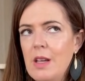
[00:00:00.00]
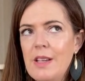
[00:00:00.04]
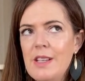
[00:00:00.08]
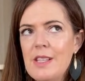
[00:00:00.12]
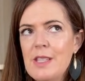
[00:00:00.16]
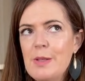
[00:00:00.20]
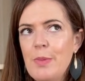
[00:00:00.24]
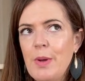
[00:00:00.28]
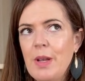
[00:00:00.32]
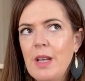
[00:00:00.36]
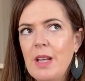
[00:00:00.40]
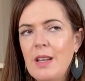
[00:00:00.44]

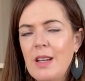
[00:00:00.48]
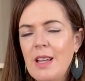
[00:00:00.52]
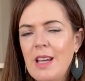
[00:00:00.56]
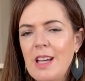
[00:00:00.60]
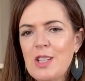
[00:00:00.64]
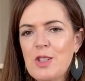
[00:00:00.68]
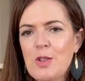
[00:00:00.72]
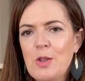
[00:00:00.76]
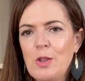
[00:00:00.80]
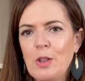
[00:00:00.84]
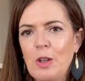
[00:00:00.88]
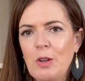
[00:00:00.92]
It's been an
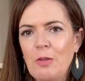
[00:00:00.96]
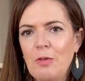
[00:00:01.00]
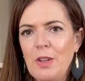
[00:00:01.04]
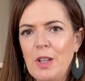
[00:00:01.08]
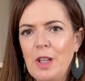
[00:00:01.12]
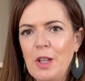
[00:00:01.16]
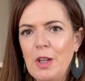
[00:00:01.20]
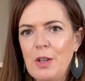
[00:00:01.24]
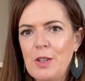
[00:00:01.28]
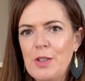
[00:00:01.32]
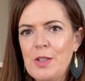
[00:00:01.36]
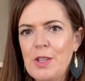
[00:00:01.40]
extra long
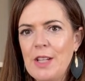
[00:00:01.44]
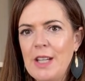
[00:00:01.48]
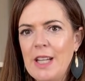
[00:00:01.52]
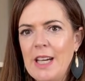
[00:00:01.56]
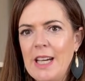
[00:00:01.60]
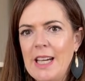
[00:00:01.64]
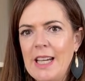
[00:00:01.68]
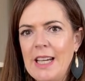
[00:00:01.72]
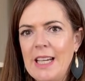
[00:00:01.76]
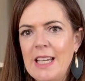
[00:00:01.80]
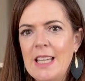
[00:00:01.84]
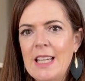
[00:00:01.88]
video
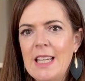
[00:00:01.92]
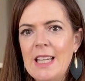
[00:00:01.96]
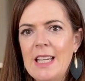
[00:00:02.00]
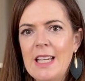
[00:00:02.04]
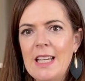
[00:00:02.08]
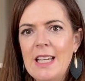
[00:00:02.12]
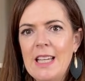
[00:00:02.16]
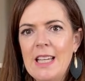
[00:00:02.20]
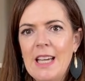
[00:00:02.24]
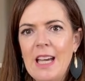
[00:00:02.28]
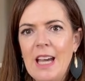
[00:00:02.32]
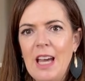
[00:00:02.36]
today,
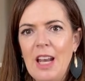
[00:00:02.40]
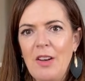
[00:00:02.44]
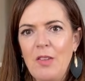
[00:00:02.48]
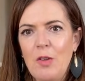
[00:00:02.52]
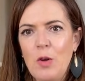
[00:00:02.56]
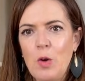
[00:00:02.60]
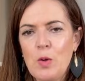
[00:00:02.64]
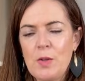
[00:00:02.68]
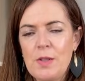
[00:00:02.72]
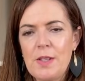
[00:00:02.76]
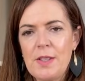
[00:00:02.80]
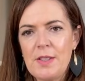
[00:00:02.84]
and of
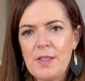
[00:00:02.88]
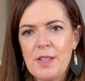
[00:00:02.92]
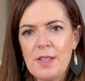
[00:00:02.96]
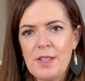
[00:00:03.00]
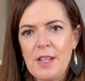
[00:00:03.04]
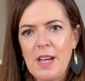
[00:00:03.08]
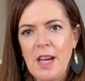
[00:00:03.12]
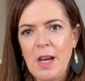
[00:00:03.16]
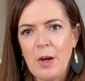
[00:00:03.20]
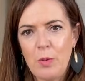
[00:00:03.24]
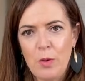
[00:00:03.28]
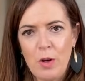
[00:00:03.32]
course it's the
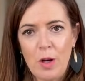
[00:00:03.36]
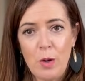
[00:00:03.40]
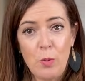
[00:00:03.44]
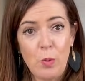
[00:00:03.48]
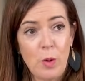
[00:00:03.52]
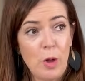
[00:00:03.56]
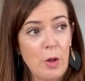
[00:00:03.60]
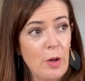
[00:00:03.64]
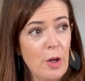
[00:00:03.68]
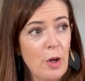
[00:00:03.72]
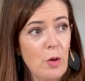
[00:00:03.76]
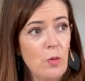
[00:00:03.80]
day where I'm
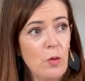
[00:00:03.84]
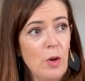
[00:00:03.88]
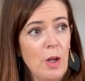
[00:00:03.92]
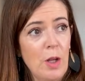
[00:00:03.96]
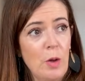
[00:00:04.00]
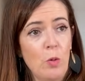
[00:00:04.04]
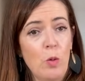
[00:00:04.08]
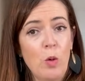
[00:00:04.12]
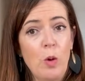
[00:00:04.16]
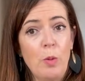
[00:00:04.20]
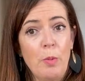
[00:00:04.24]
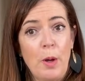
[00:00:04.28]
wearing a
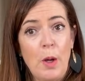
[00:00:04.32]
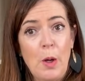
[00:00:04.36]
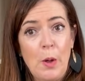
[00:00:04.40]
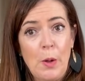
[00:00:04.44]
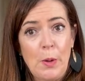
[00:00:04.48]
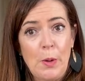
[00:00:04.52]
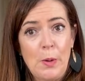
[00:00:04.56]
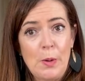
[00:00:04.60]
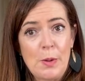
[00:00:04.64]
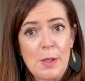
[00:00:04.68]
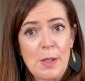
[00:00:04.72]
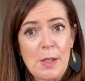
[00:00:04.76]
really warm
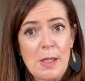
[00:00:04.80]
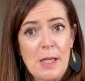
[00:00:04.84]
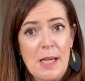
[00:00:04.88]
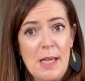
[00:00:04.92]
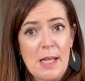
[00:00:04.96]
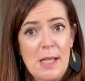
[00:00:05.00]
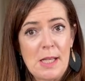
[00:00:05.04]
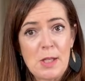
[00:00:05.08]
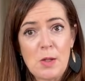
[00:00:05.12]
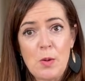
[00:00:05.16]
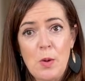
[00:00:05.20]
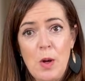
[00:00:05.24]
coat
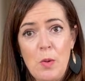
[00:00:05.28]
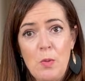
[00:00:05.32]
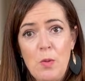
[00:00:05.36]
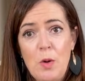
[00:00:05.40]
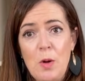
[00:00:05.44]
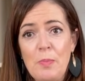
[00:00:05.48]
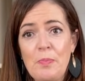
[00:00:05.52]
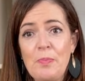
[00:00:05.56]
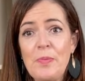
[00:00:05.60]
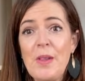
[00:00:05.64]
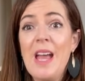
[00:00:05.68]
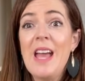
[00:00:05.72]
and it's quite
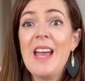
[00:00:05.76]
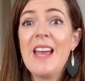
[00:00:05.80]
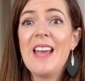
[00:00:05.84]
warm.